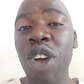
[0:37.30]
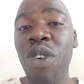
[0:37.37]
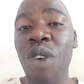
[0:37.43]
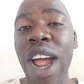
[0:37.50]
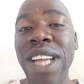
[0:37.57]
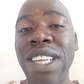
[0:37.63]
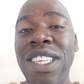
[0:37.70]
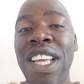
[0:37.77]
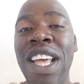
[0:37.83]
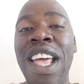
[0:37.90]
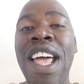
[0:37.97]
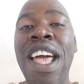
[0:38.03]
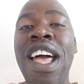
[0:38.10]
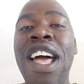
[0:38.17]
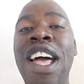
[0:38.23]
right?
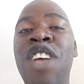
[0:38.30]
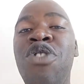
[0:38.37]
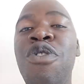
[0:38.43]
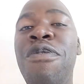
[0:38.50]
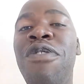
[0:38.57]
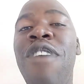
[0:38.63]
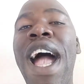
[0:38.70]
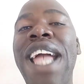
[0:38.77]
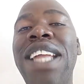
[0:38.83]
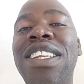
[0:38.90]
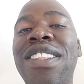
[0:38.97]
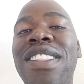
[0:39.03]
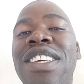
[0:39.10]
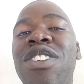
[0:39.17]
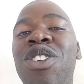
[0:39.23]
You find
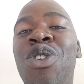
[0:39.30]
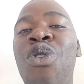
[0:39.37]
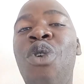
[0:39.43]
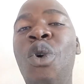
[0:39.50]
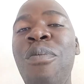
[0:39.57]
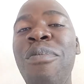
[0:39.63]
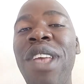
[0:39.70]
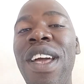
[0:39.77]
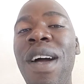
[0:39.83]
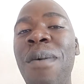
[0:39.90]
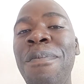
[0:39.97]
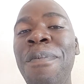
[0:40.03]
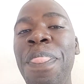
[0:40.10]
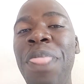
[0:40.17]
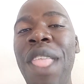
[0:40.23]
this
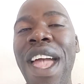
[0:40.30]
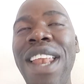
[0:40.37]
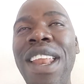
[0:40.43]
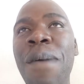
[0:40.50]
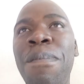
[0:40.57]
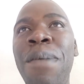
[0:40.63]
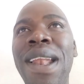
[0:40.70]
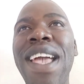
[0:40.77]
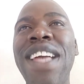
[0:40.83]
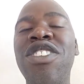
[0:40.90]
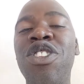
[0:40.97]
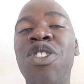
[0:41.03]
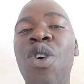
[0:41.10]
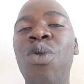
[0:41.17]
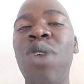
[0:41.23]
chromium in a
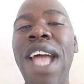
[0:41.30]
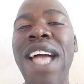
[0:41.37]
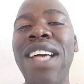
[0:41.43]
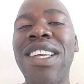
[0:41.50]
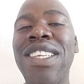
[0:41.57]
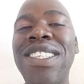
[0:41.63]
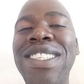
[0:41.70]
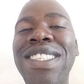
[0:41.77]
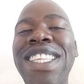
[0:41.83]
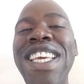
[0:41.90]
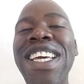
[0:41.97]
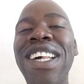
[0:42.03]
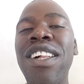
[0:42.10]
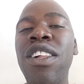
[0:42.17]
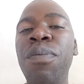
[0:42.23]
place known as
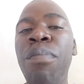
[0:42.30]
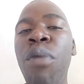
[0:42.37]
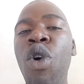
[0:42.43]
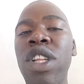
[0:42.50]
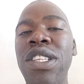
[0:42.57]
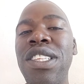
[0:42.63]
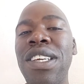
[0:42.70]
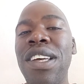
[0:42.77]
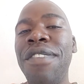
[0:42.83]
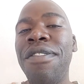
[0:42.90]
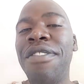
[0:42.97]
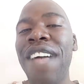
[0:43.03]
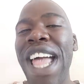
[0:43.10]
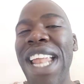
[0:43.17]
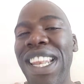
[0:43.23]
Steerport
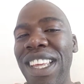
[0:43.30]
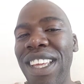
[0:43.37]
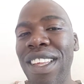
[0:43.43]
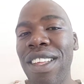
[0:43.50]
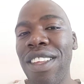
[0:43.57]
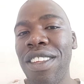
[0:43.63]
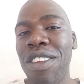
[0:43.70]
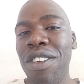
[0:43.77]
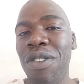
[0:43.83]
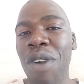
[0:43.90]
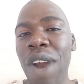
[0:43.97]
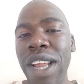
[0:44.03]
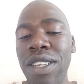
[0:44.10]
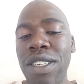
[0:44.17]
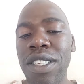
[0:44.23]
Valley,
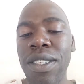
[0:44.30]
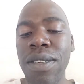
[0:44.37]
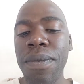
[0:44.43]
right,